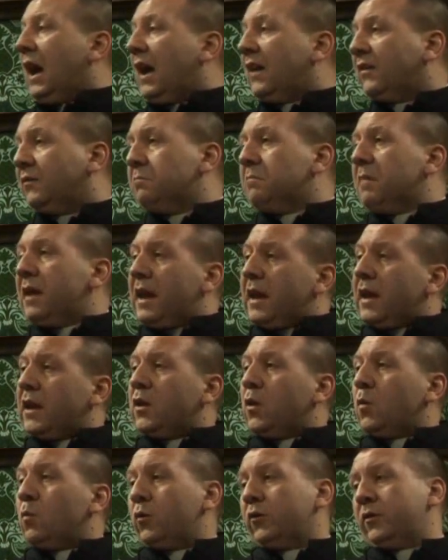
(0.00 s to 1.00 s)
as
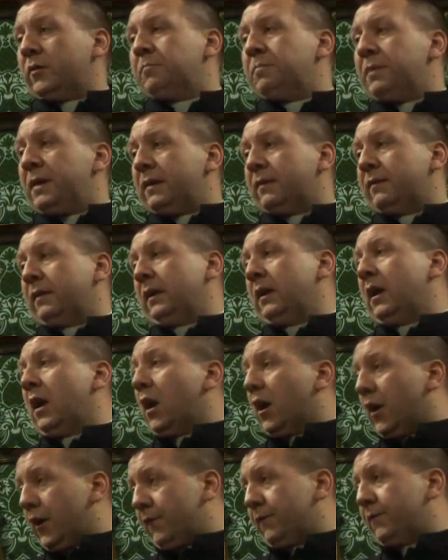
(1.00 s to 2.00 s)
men were debating
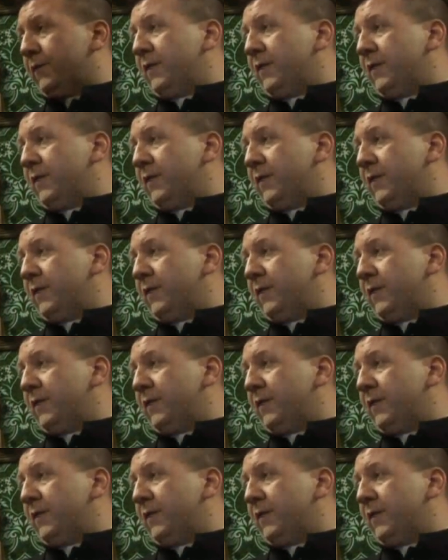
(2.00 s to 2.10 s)
her